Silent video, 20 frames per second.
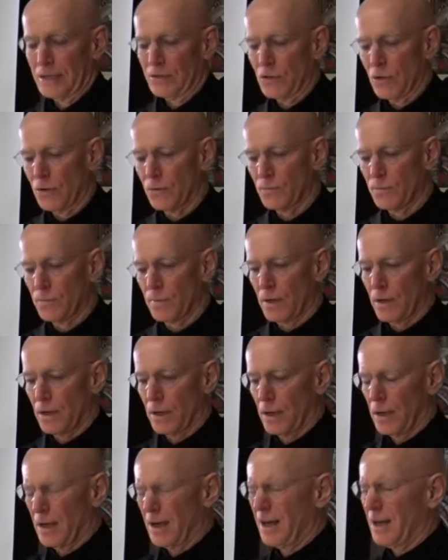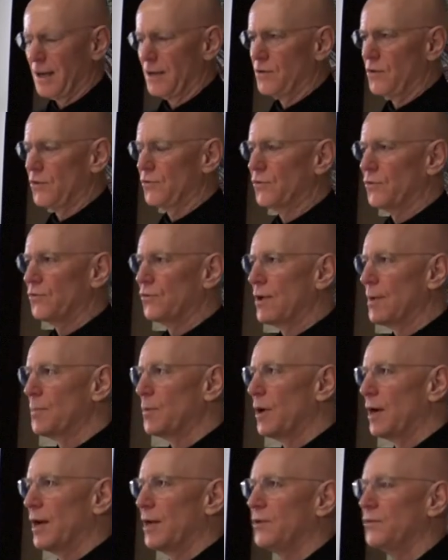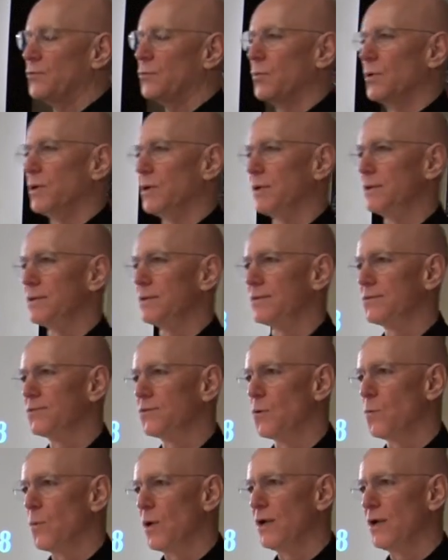So, uh, just to summarize with so,